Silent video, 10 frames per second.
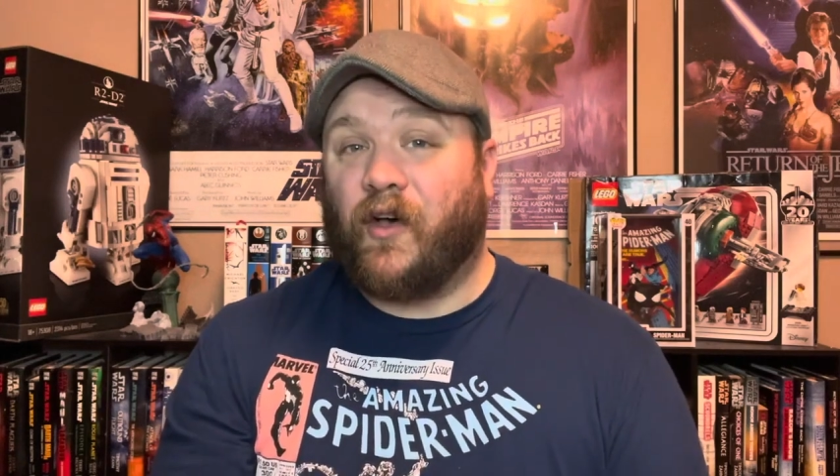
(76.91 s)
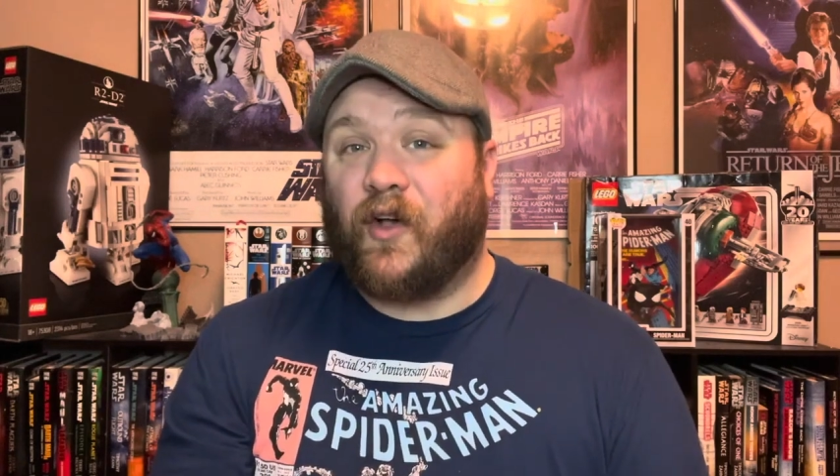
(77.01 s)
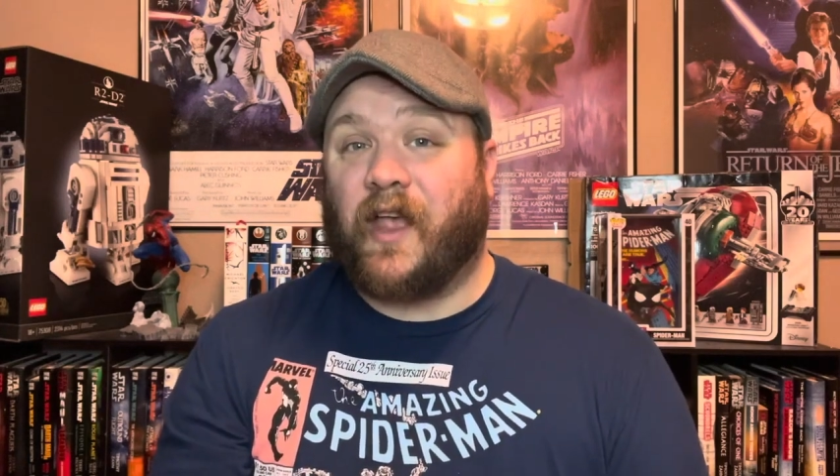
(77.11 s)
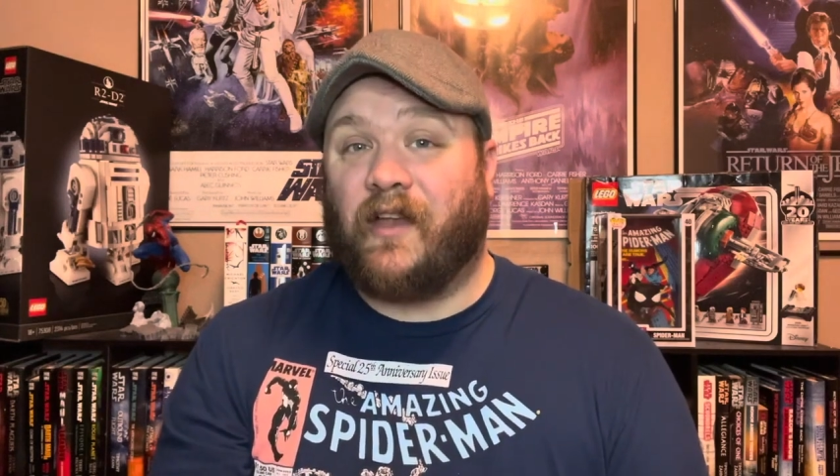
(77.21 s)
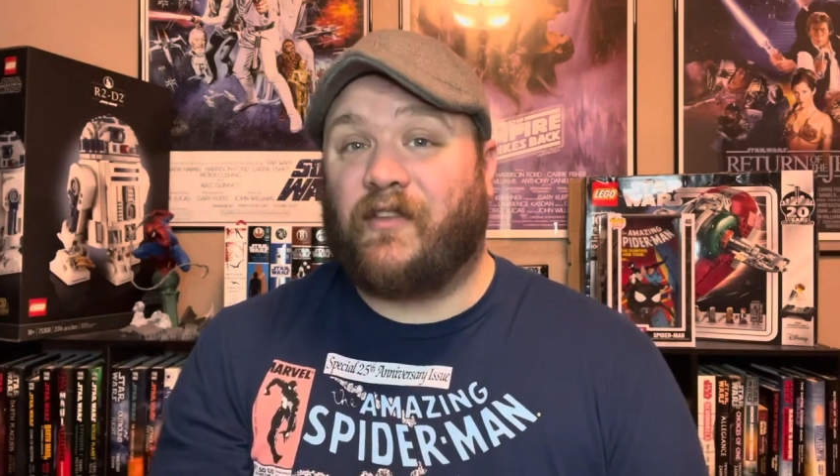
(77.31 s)

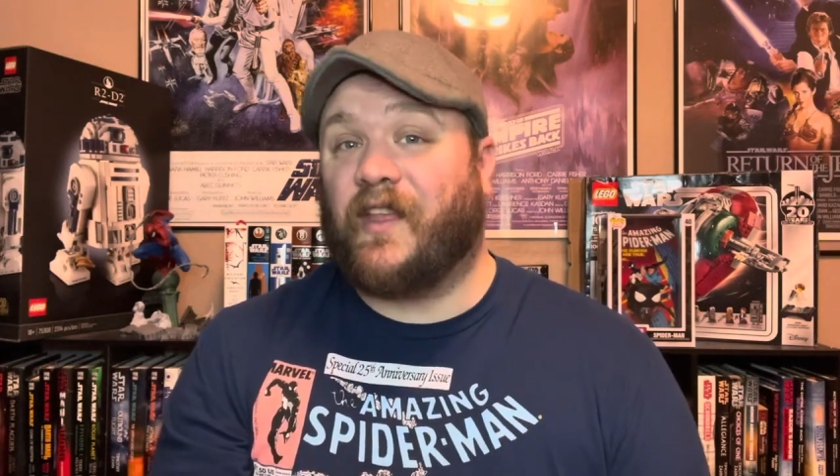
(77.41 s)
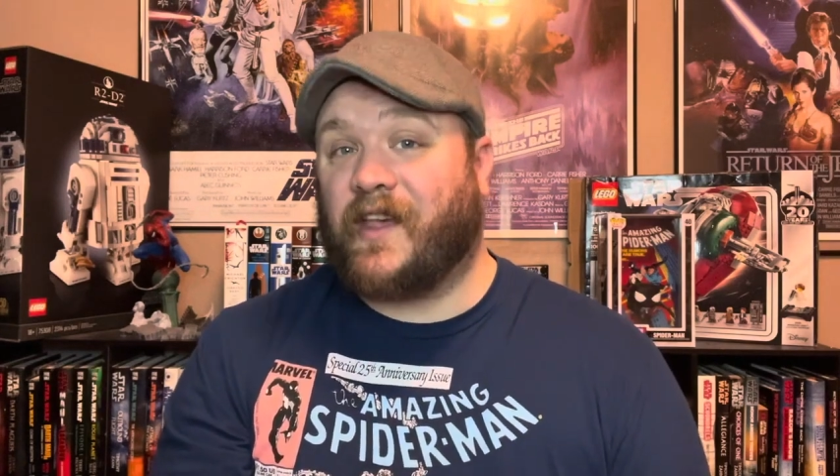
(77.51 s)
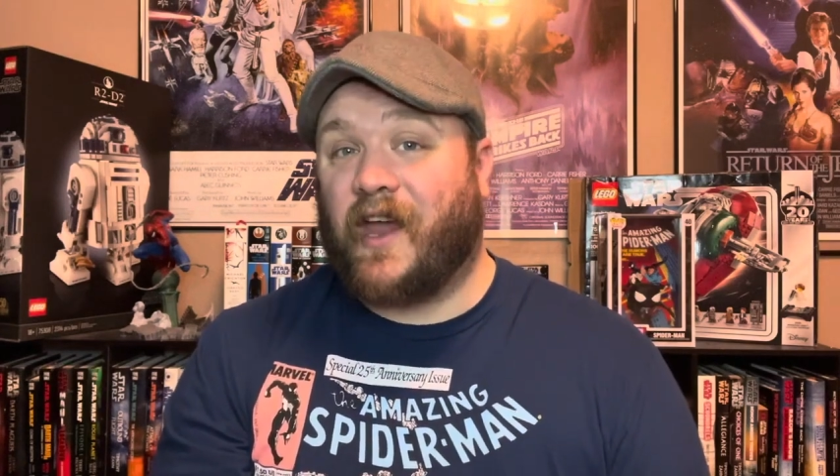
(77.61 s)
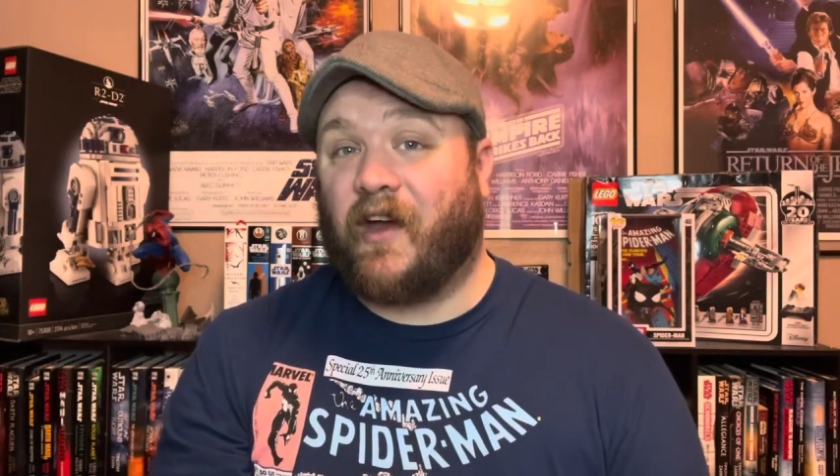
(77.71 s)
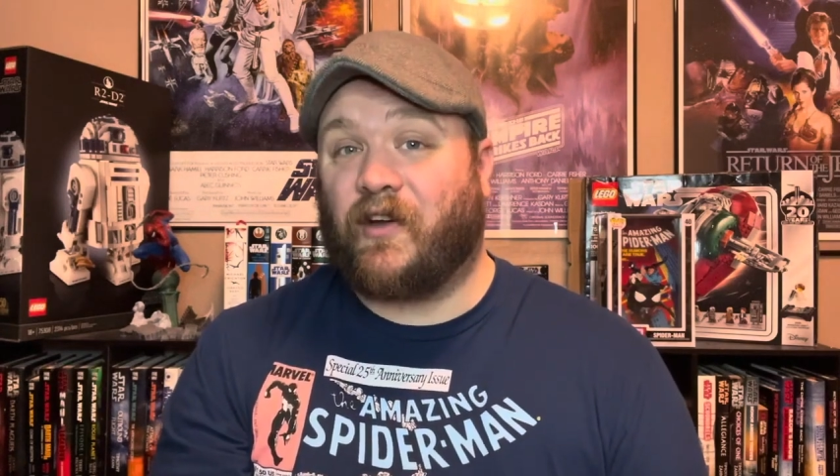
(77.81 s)
look into the
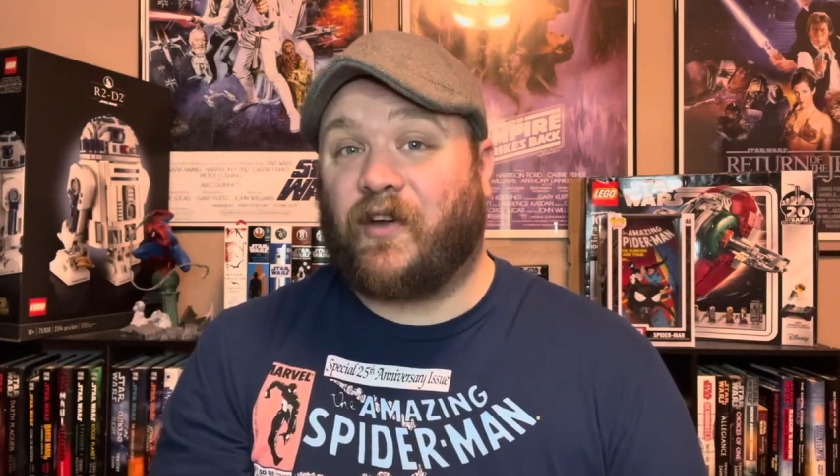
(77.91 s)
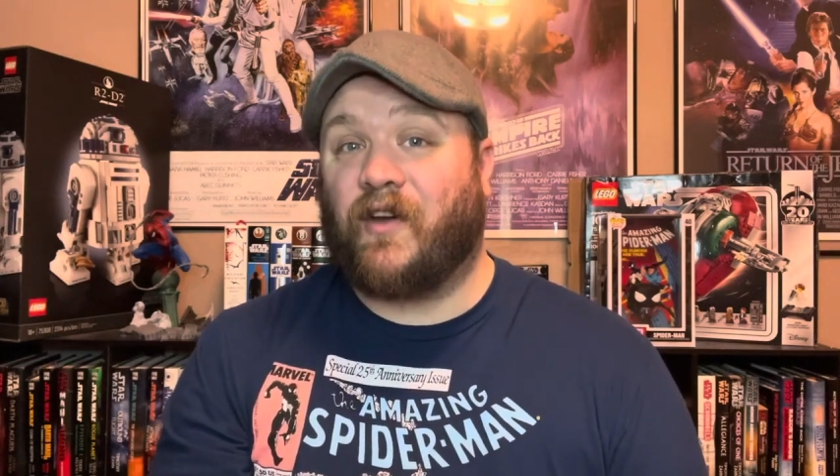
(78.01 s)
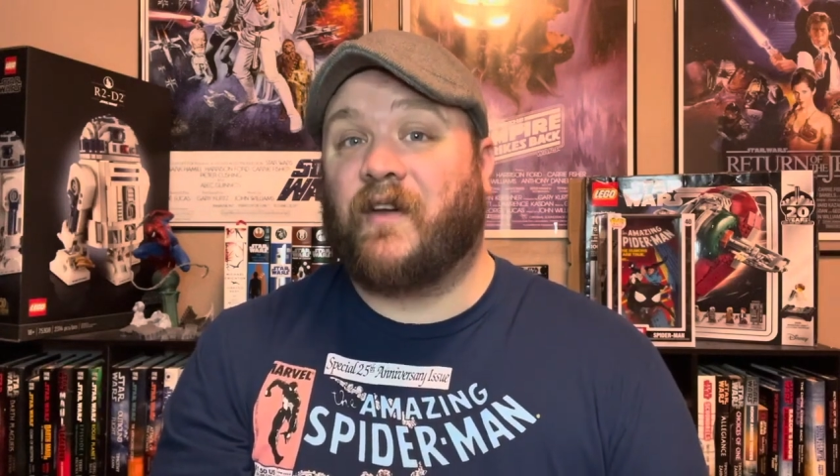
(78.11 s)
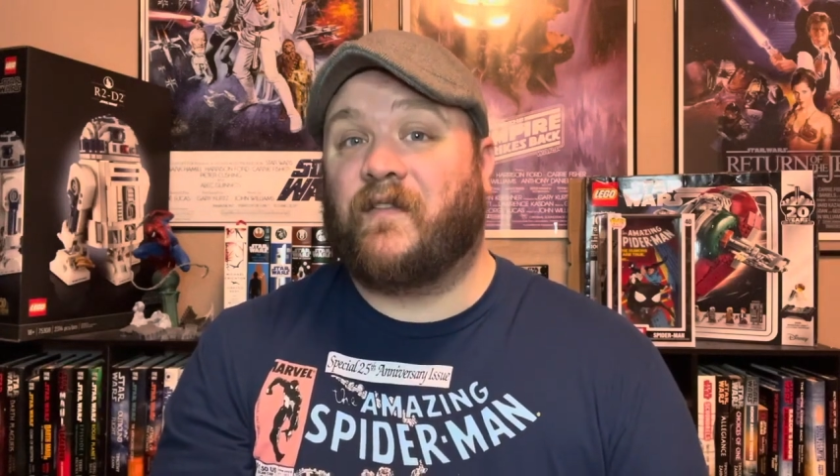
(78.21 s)
character